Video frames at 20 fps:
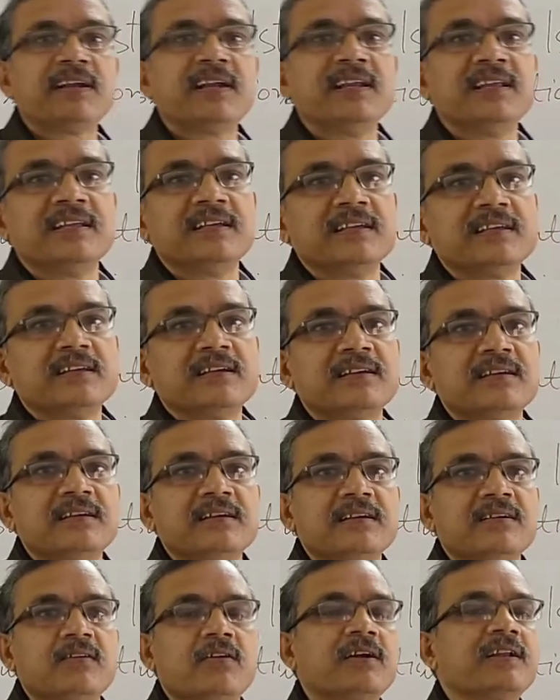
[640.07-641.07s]
finally,
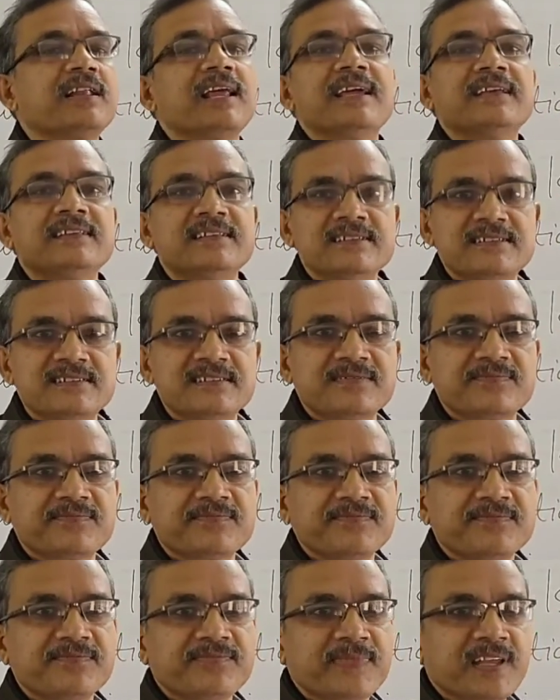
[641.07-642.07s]
or like this.
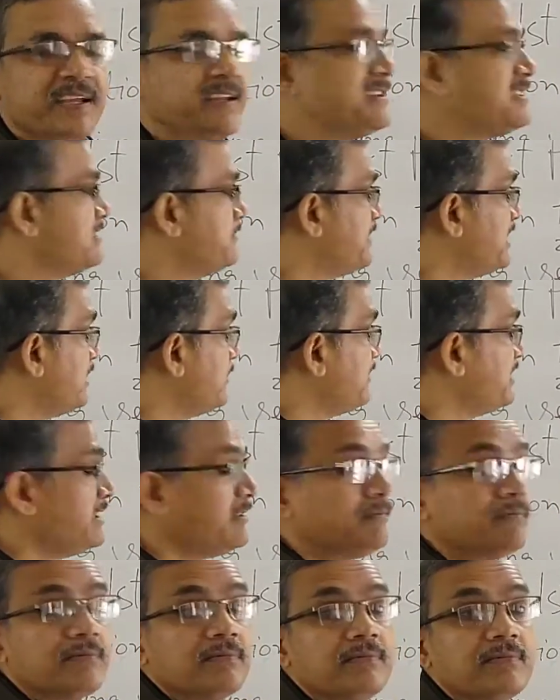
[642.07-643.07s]
It is very,
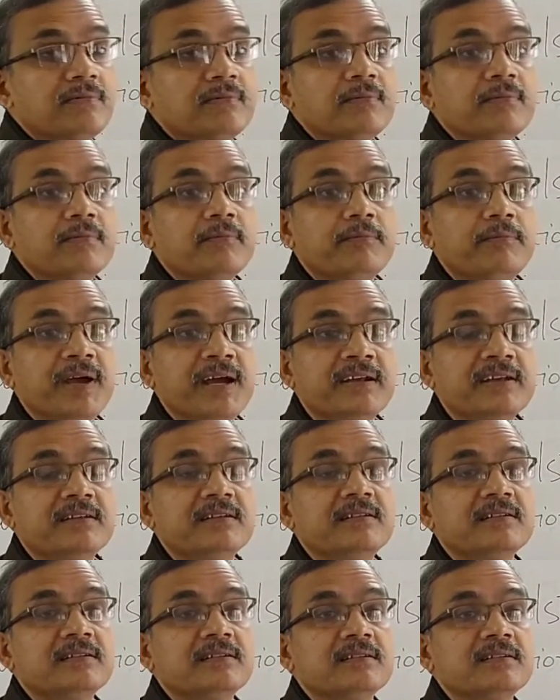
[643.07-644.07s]
very
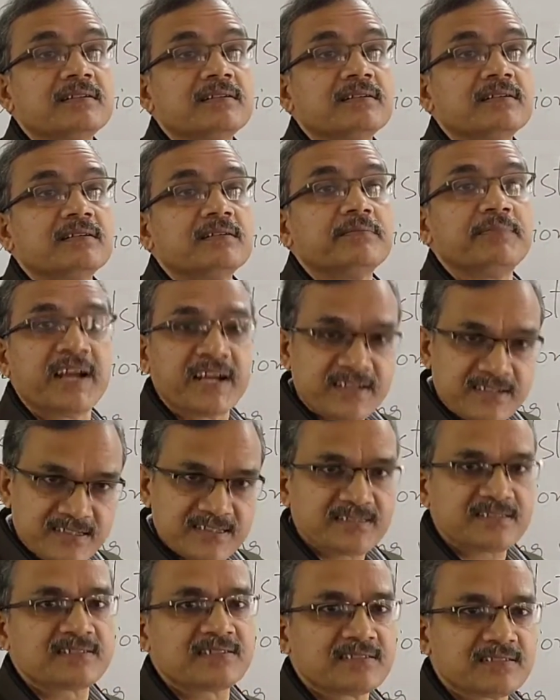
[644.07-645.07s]
bad
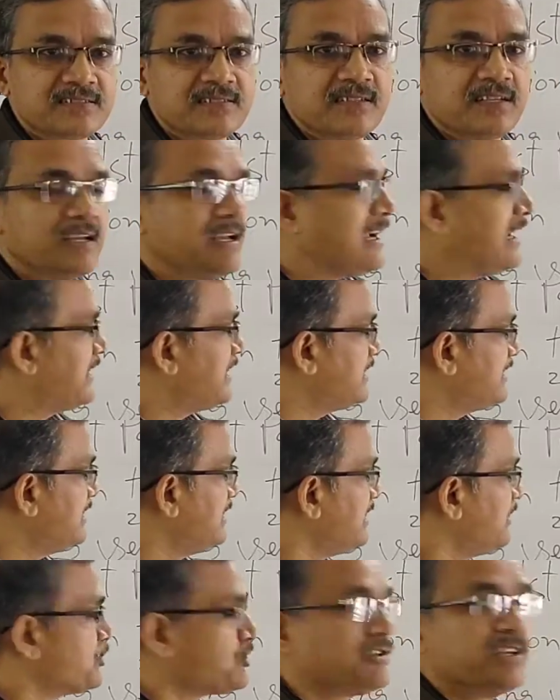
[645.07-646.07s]
practice, and I
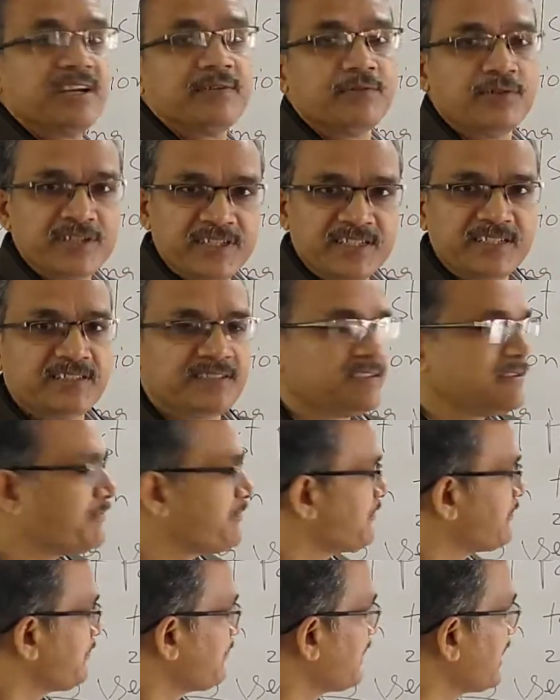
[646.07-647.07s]
think you should avoid it.
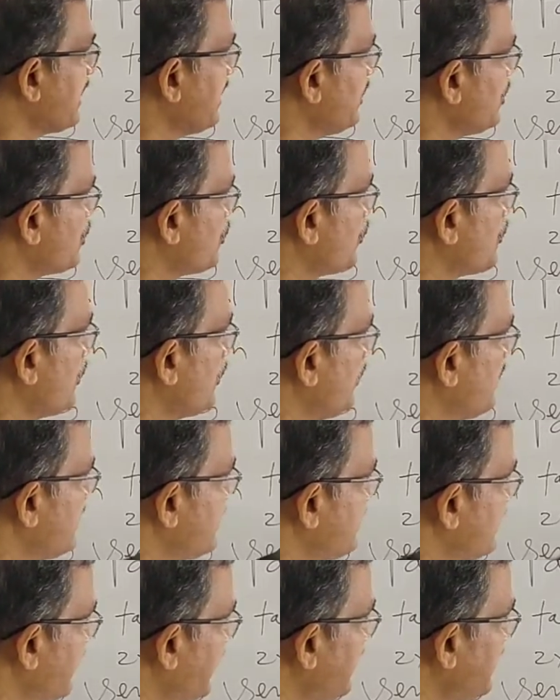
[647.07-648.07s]
You should
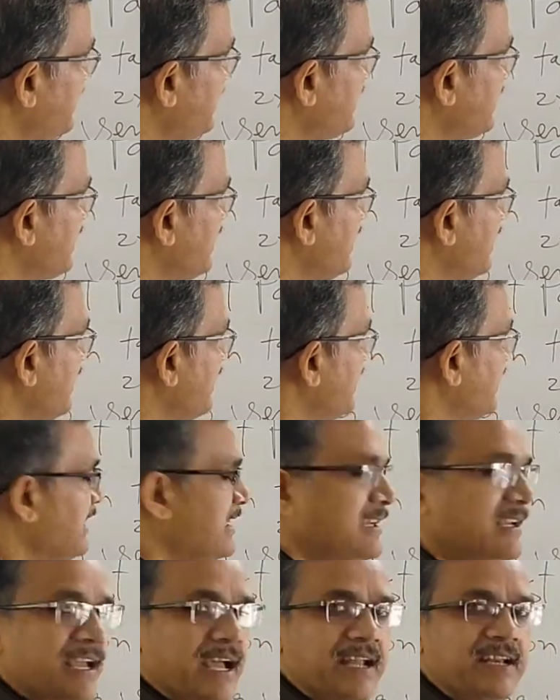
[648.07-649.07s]
always write,
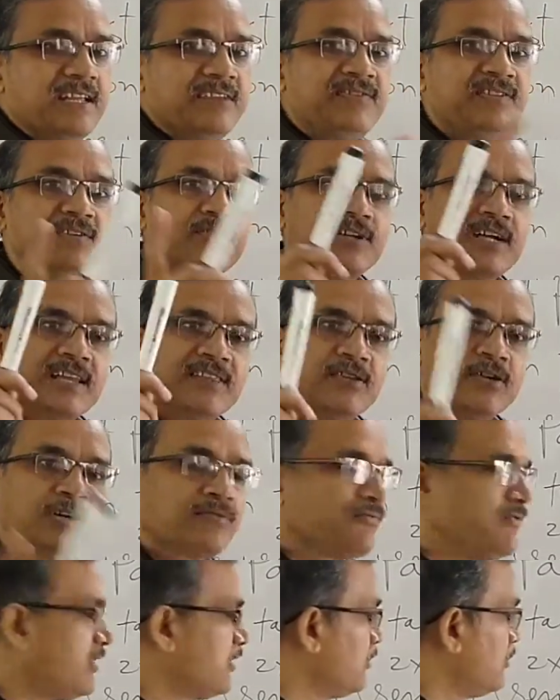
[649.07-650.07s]
and if you
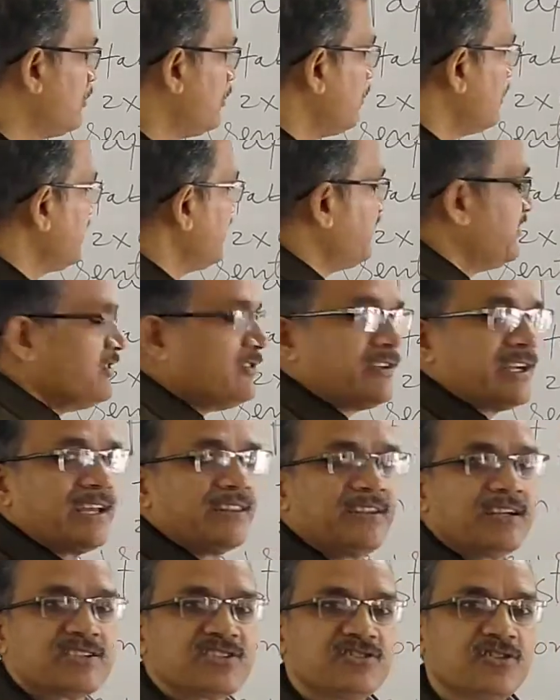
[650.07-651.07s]
cannot follow, if you
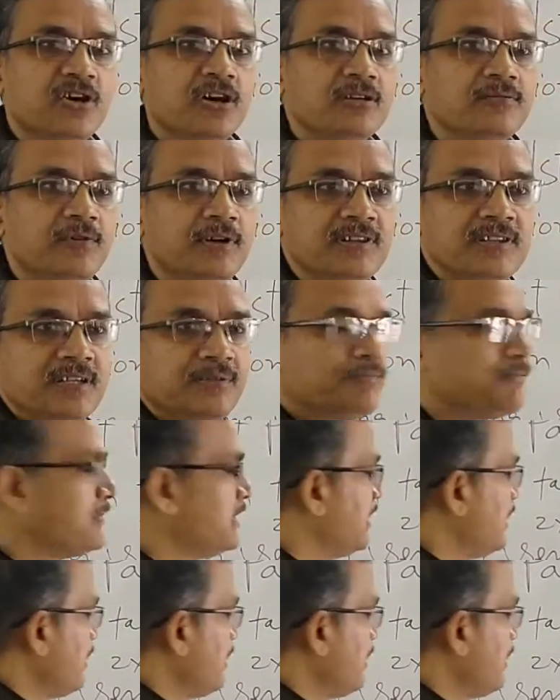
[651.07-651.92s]
cannot solve all the